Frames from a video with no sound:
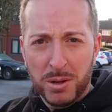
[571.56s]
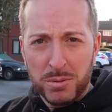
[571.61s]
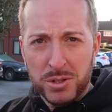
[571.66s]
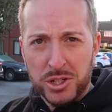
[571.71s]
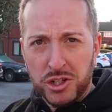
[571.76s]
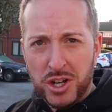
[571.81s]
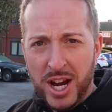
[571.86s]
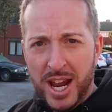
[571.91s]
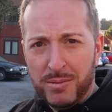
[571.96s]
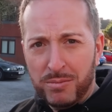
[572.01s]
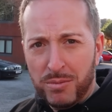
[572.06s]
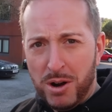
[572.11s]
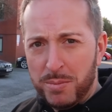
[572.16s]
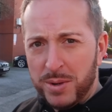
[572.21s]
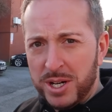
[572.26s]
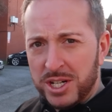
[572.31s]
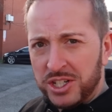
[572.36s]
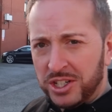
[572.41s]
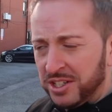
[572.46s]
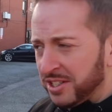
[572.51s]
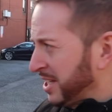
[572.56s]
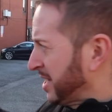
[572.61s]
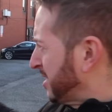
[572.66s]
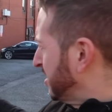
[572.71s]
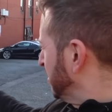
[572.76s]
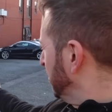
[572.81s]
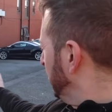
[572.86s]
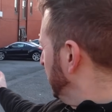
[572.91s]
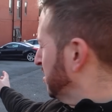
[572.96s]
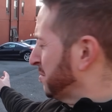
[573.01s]
I was chatting rubbish because this
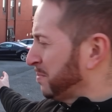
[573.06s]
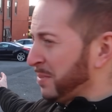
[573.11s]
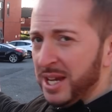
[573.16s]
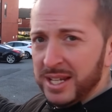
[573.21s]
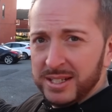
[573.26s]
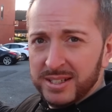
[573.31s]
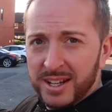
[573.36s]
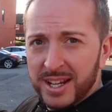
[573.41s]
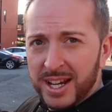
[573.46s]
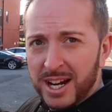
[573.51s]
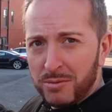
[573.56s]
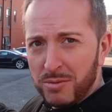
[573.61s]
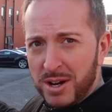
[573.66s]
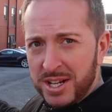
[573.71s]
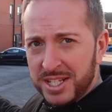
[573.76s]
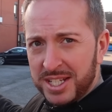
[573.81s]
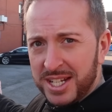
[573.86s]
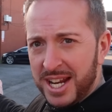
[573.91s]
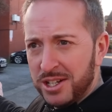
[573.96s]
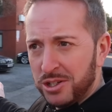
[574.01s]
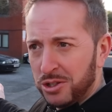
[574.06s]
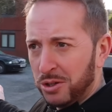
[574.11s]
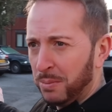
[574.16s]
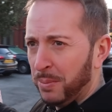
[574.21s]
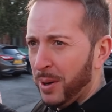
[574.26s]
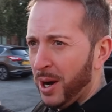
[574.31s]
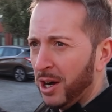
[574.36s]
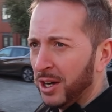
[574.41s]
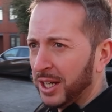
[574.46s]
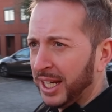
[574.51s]
has always been a residential
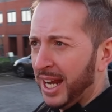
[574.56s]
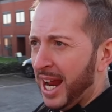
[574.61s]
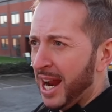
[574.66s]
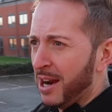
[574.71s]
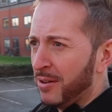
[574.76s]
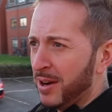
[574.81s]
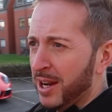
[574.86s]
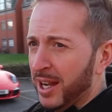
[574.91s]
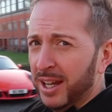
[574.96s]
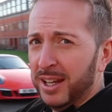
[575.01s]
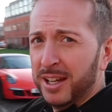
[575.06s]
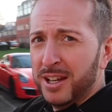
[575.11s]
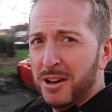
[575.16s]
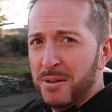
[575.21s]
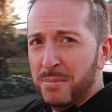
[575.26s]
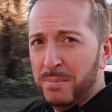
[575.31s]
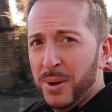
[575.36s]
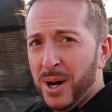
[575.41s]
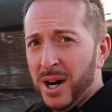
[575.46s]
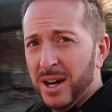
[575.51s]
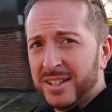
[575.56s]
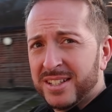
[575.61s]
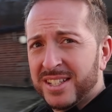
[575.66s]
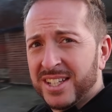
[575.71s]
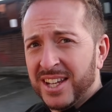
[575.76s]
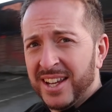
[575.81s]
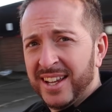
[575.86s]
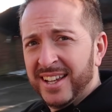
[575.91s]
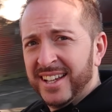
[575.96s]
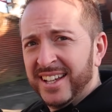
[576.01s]
parking area, but
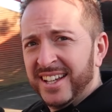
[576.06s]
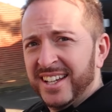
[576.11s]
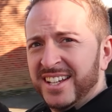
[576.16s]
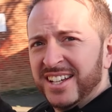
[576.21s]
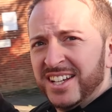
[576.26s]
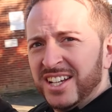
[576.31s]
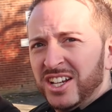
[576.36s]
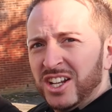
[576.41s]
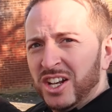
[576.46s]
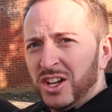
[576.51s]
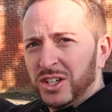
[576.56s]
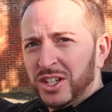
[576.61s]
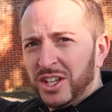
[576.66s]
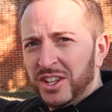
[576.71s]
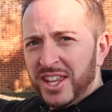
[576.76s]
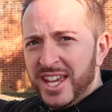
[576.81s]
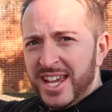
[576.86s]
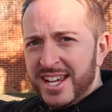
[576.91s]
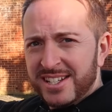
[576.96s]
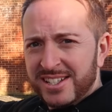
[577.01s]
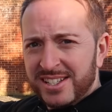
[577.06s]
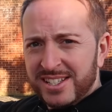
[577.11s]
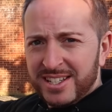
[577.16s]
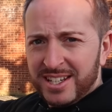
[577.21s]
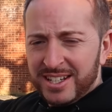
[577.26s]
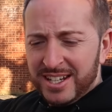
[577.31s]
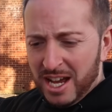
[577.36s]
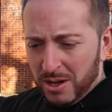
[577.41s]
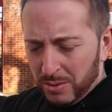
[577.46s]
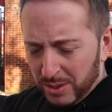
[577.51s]
look at this.
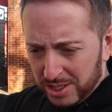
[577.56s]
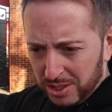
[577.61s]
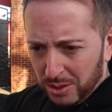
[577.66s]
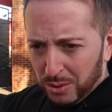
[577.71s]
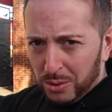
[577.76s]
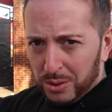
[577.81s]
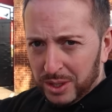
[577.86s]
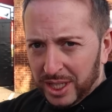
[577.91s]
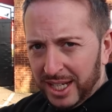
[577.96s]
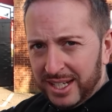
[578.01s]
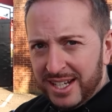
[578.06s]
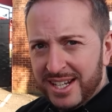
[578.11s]
Now we're talking.